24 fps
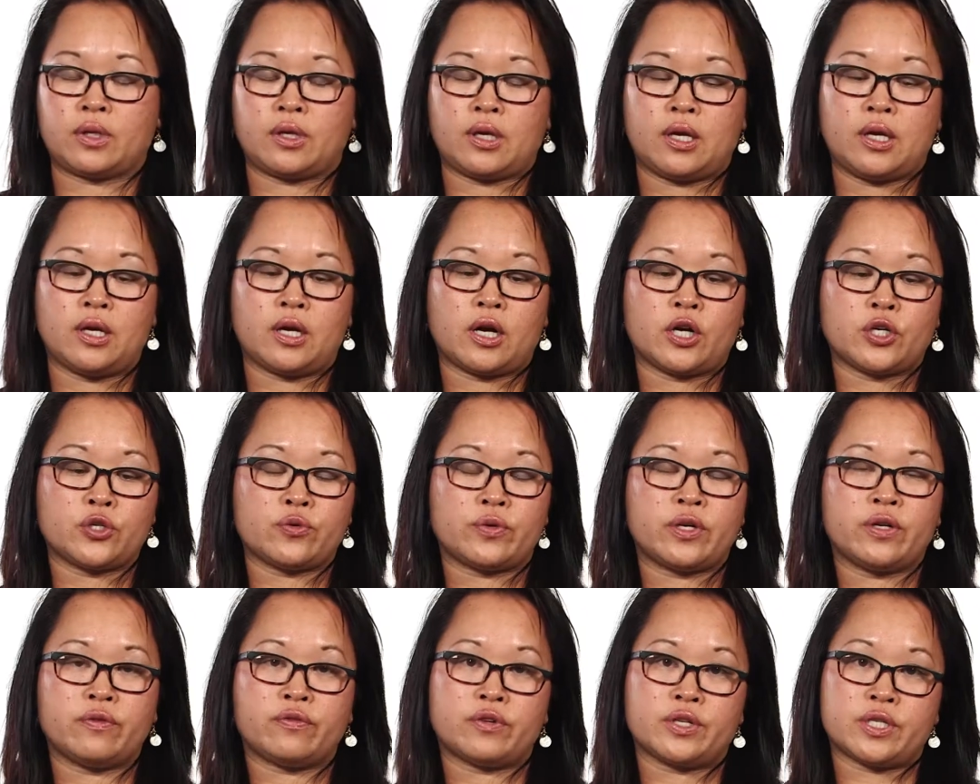In our
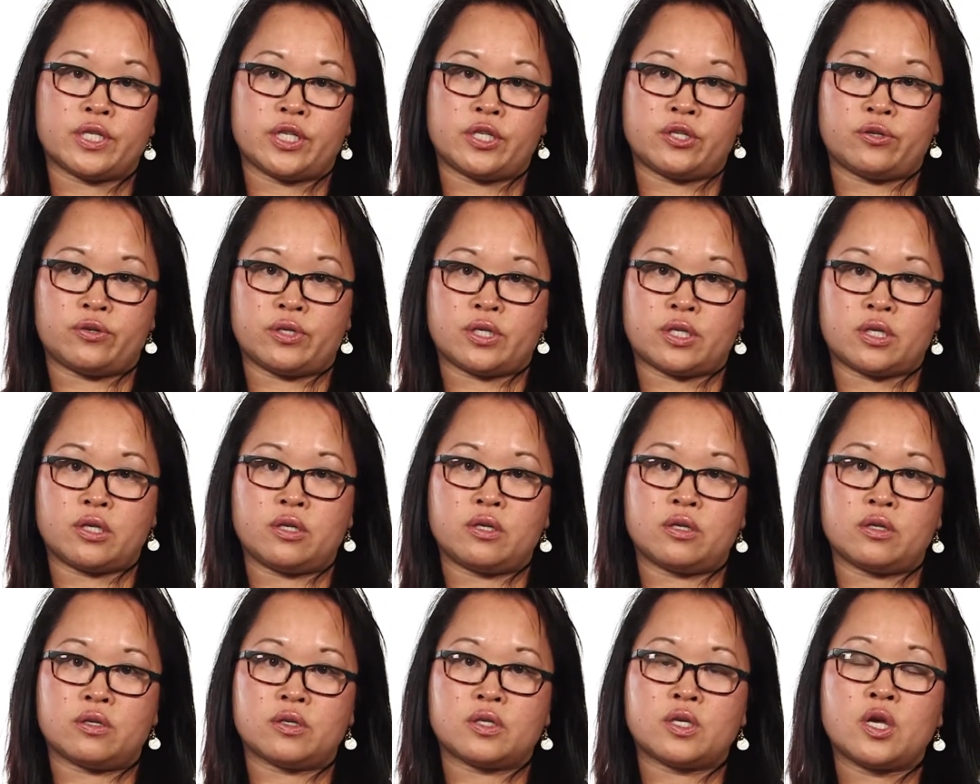21st century
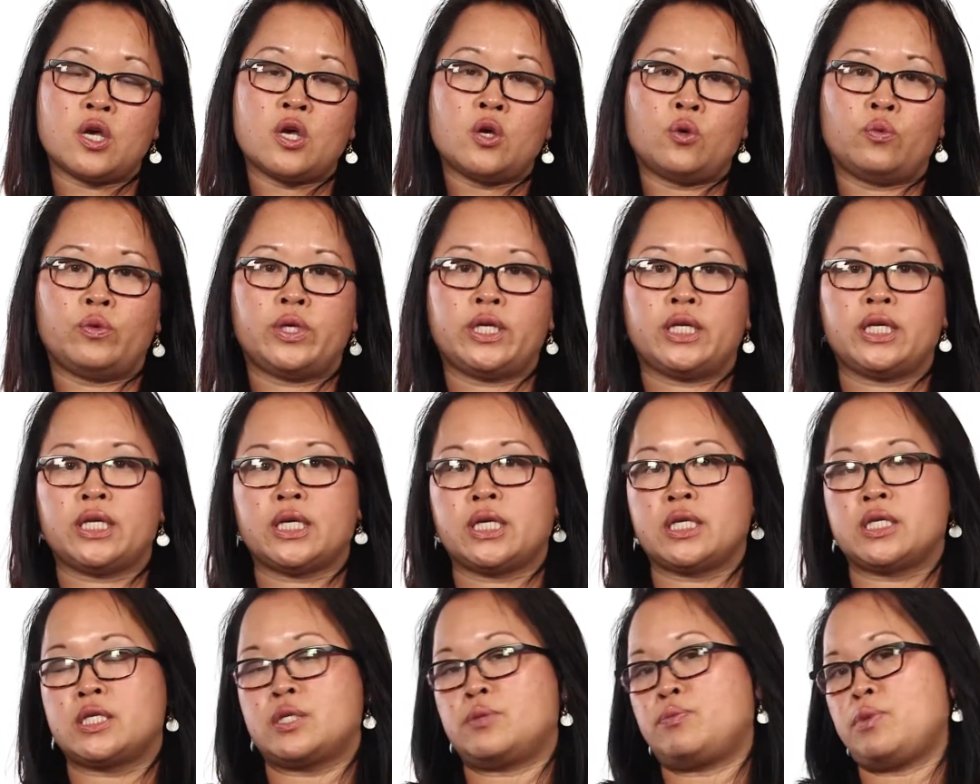skills, we need
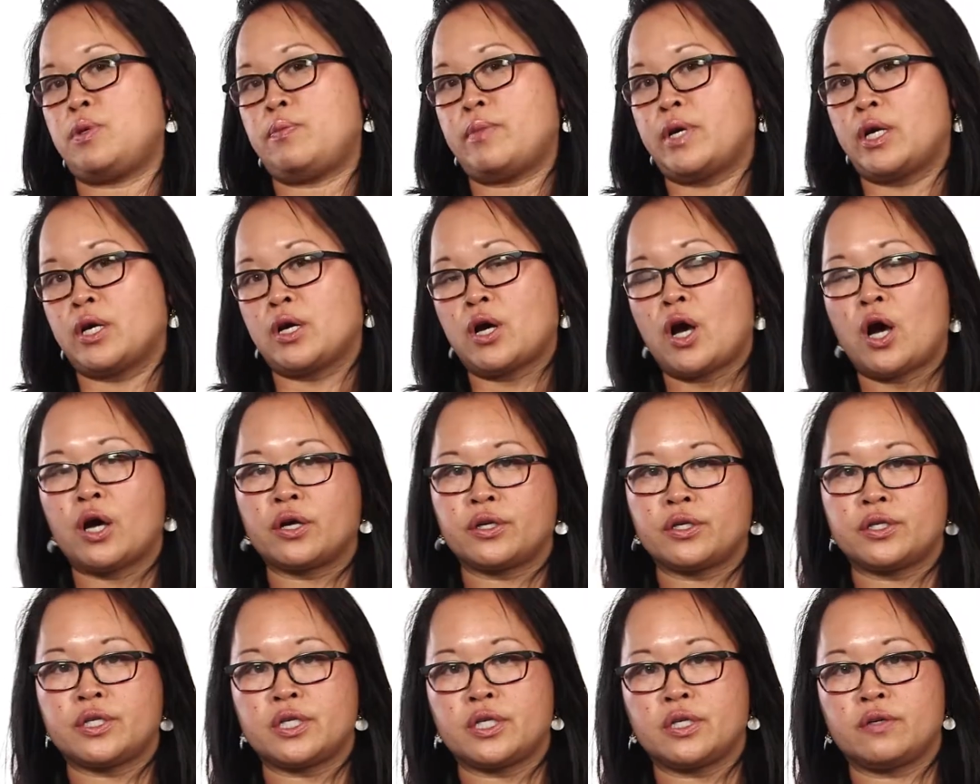kids to be
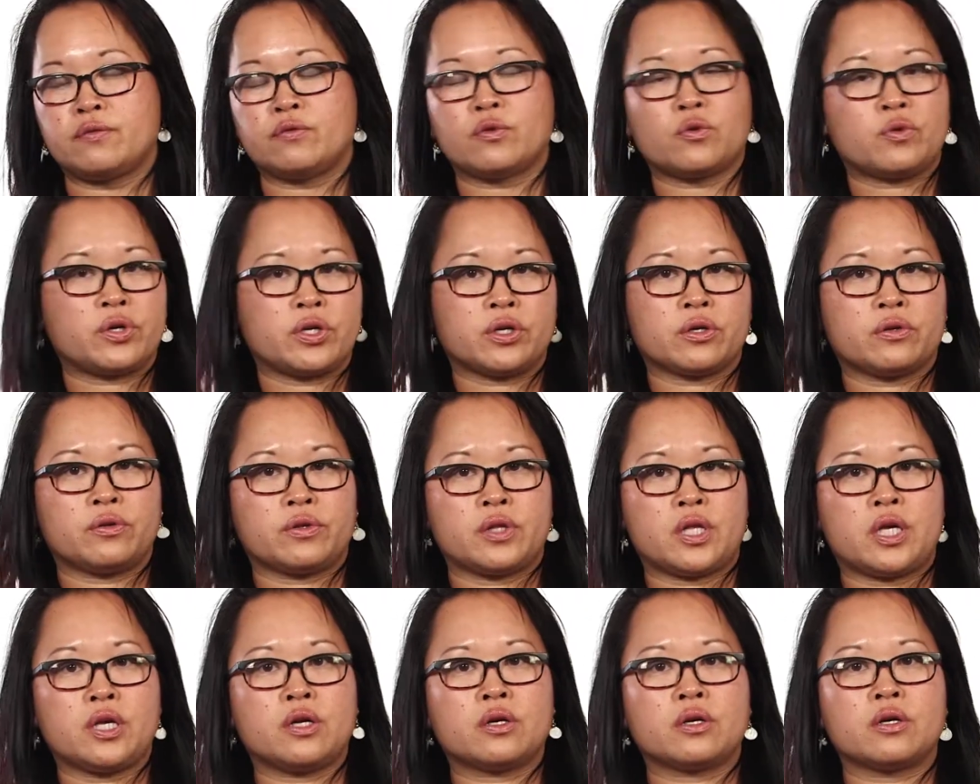metacognitive, critical
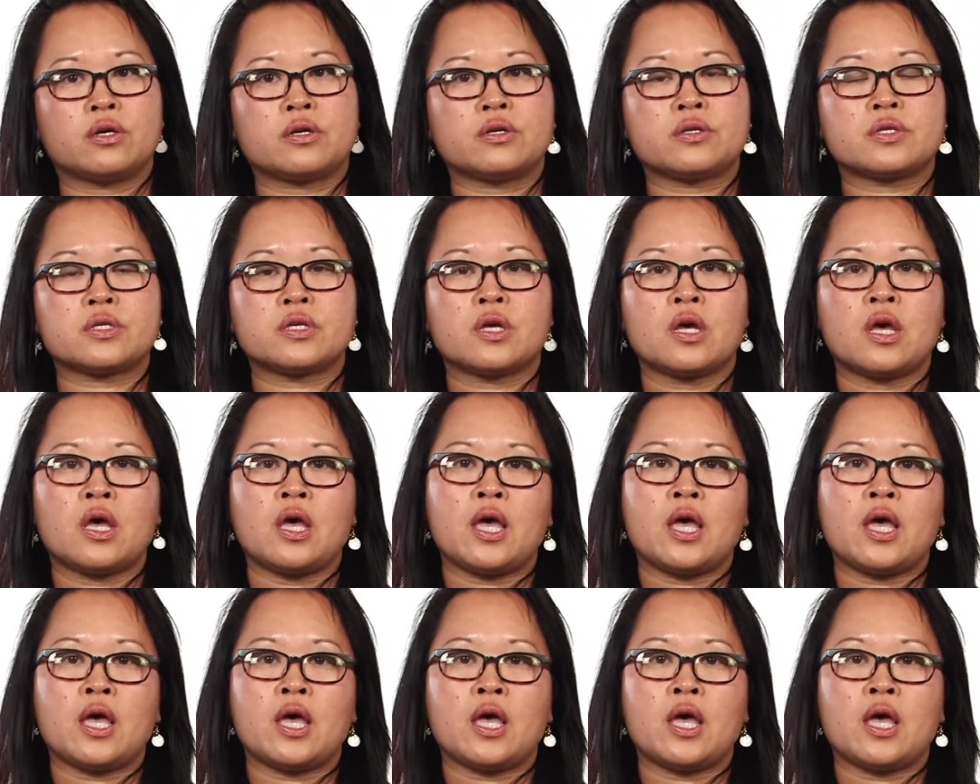thinkers,